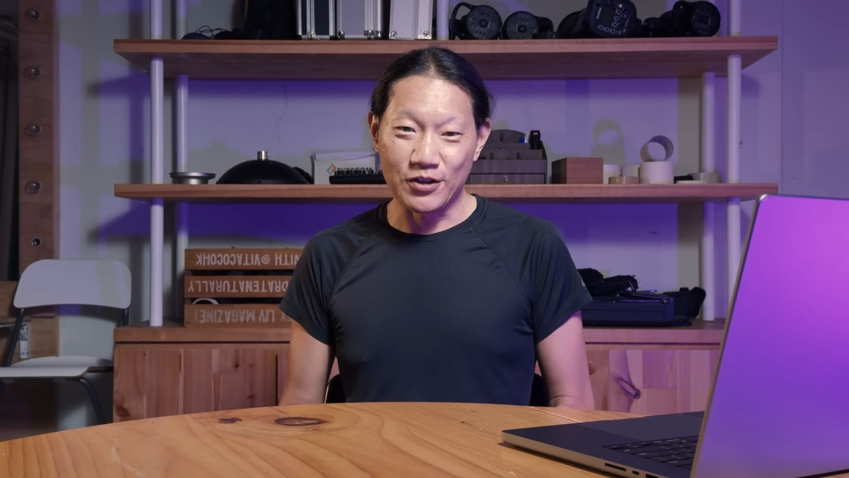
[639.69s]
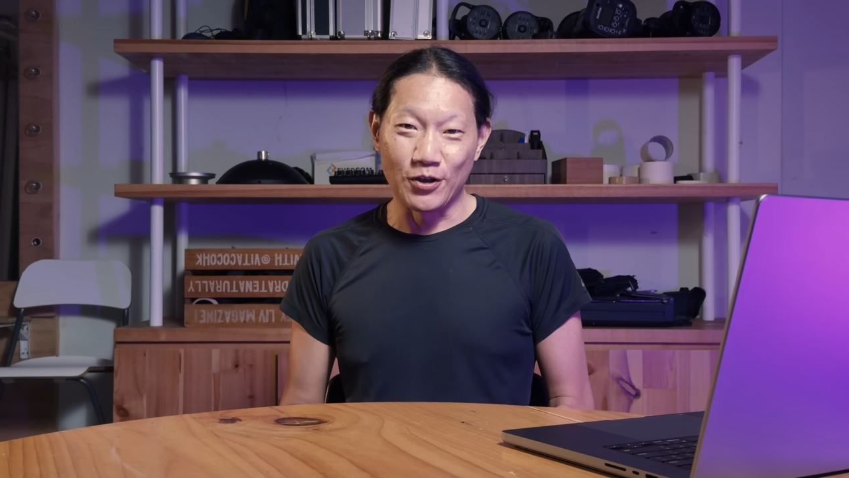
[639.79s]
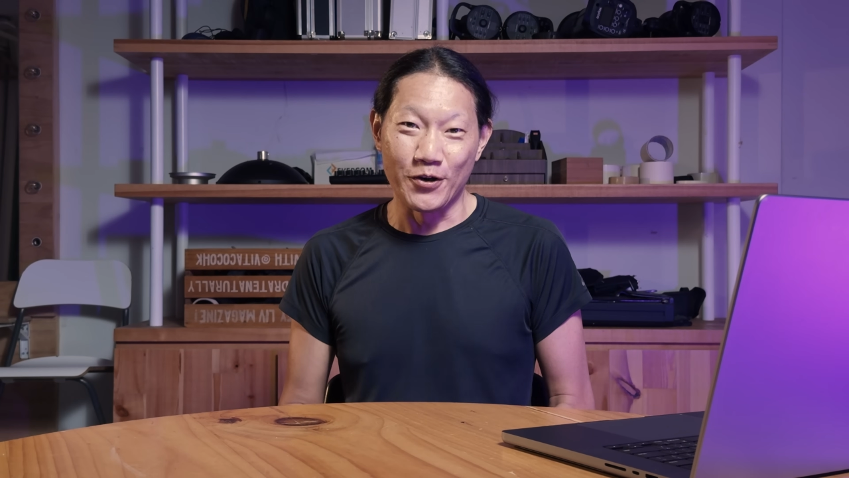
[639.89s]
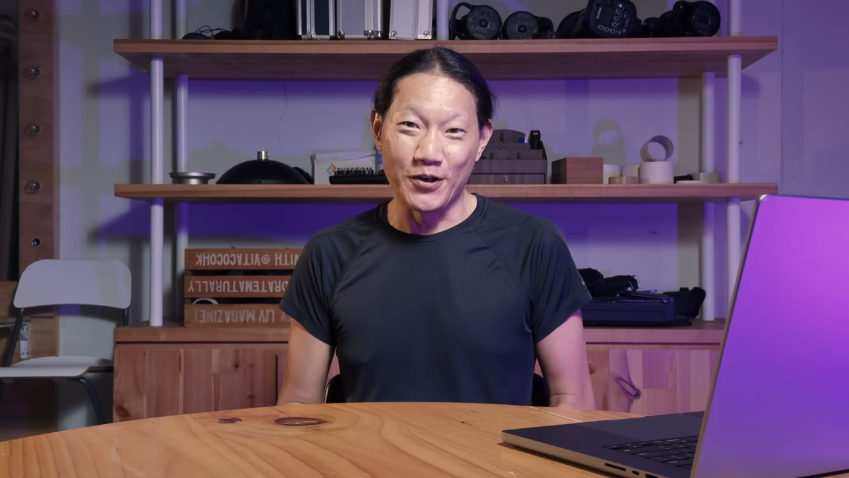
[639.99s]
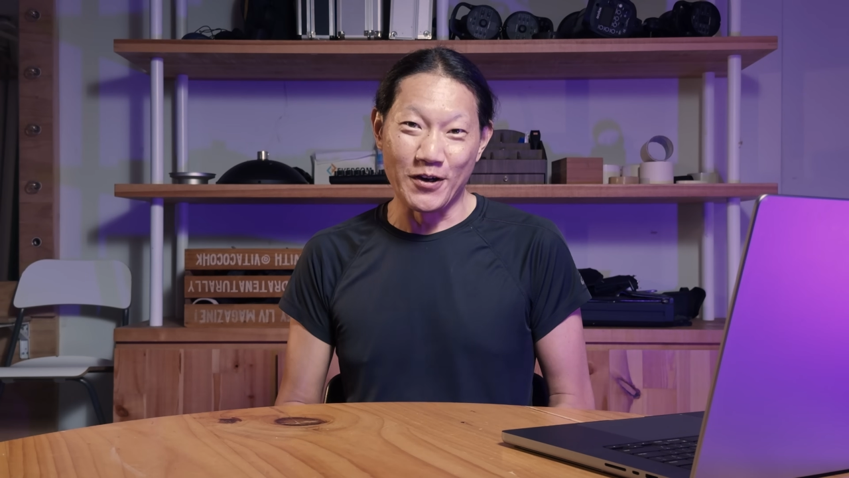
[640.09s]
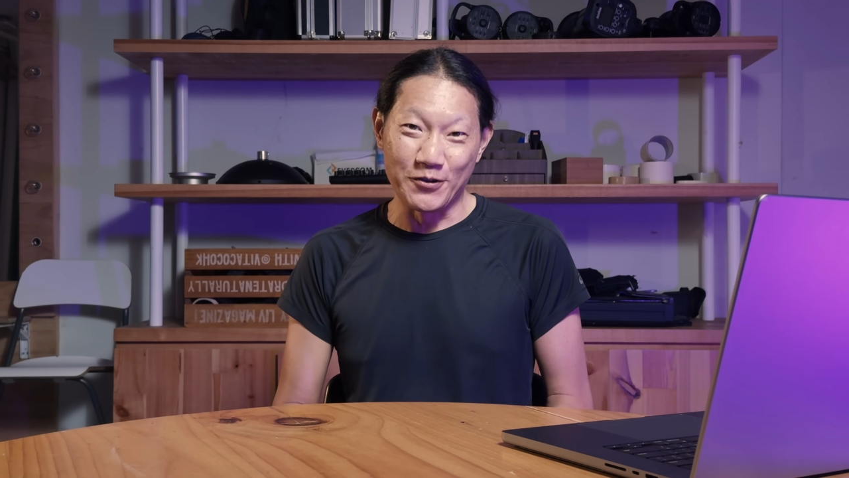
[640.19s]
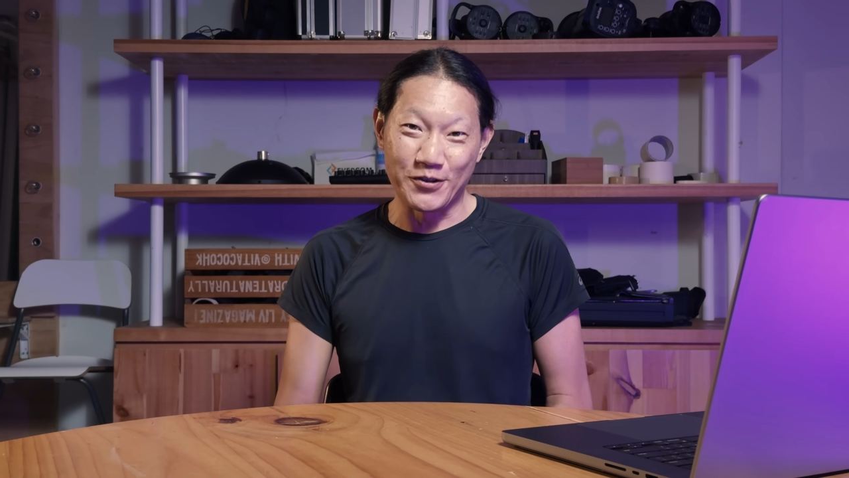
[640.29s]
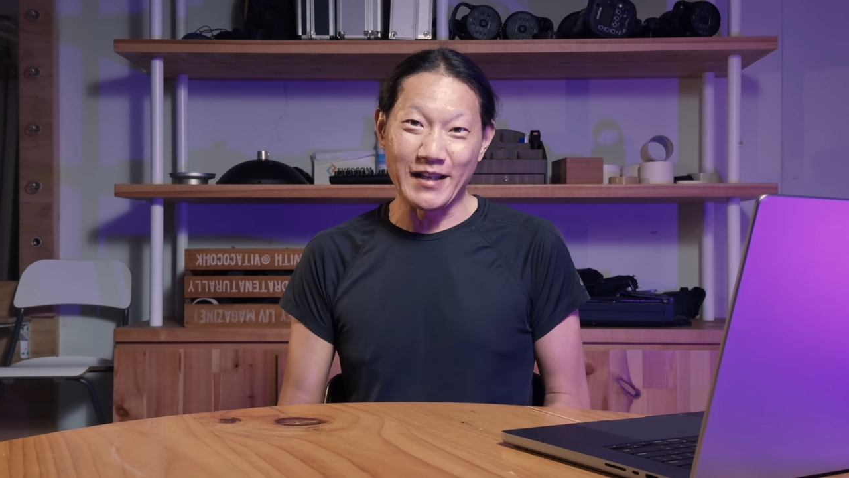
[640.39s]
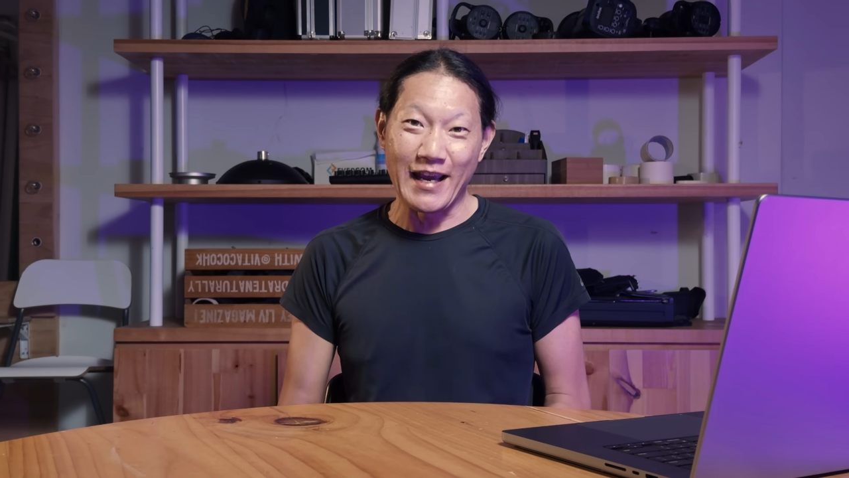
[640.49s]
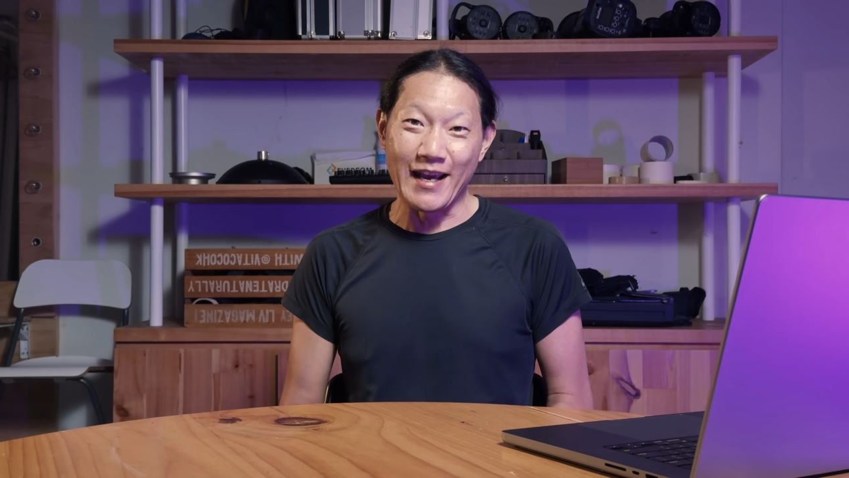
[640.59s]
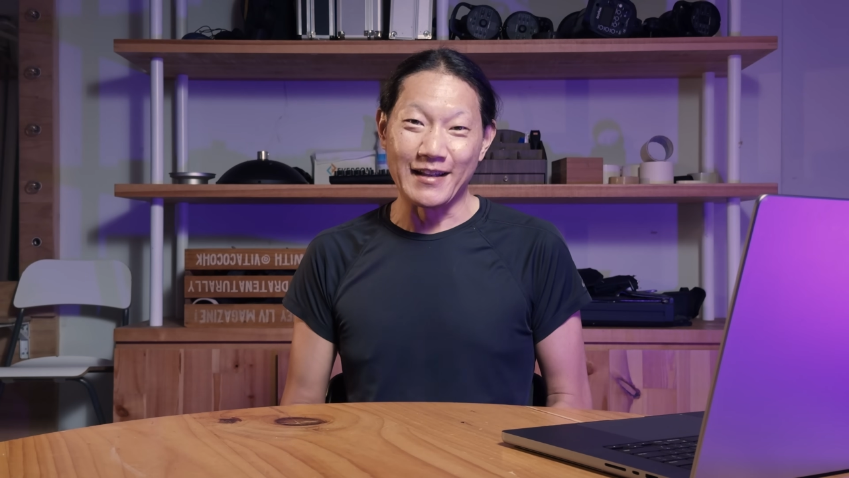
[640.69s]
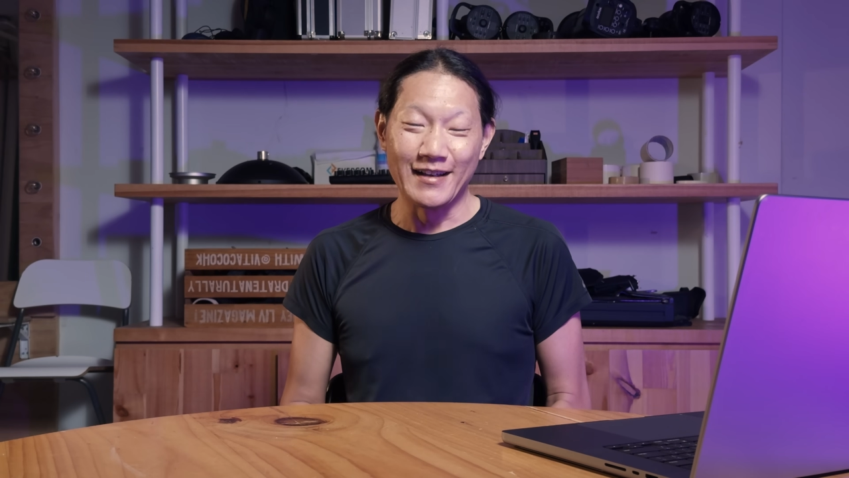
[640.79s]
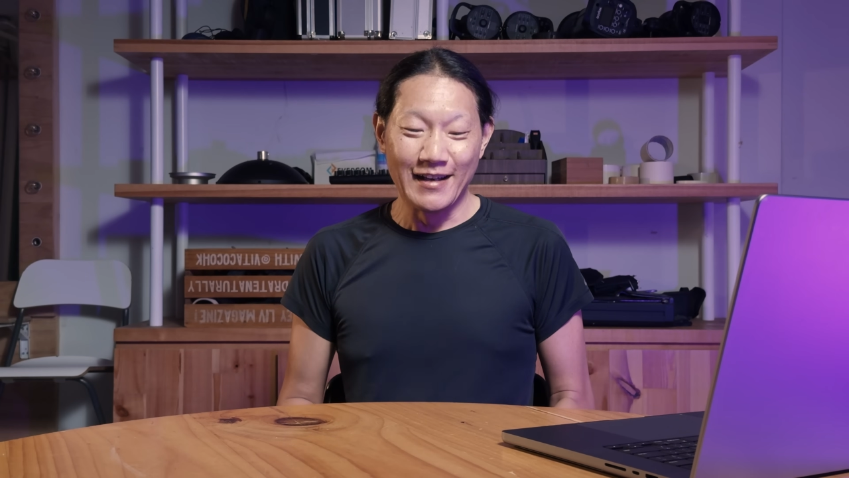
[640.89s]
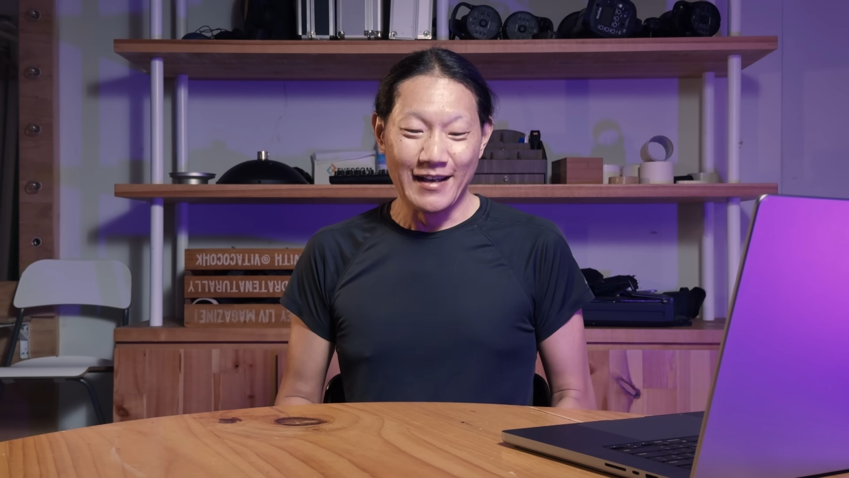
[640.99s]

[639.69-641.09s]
sure you understand